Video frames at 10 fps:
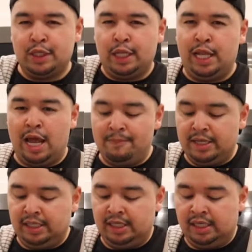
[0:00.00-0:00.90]

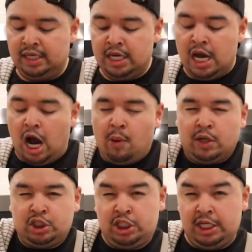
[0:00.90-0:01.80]
lemony,
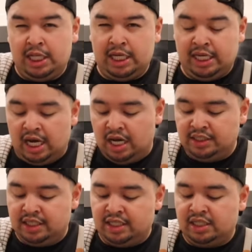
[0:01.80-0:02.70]
chili
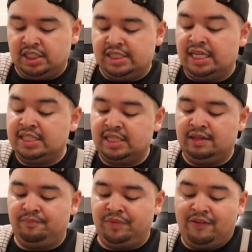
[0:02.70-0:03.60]
onion. And it just tastes
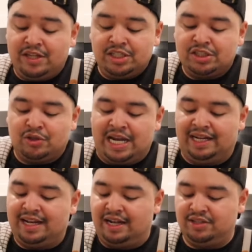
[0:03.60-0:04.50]
everything just goes
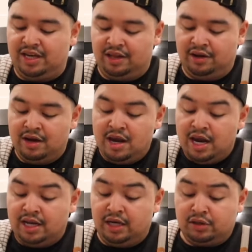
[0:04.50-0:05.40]
hand in hand together.
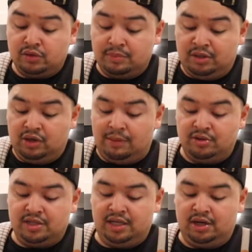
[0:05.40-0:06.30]
And then you got to throw some
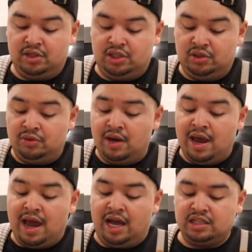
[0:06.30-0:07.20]
cucumbers in here too
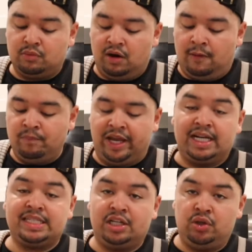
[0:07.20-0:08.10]
as well. Like I
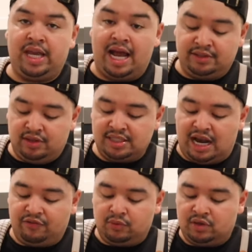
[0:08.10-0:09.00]
said, you can do this
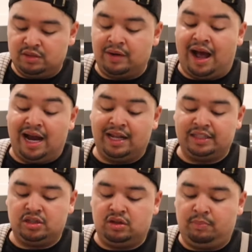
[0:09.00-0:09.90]
afterwards, but I like
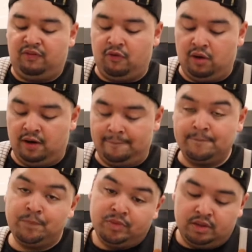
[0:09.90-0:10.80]
to do it before.
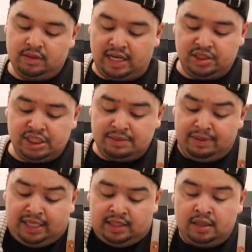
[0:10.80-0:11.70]
That's just
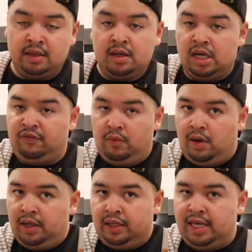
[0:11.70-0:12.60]
me. If you
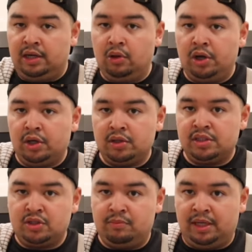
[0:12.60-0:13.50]
want, get a lawyer and
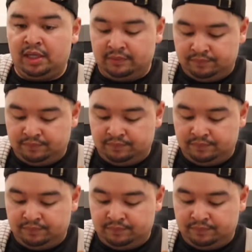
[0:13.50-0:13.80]
sue me.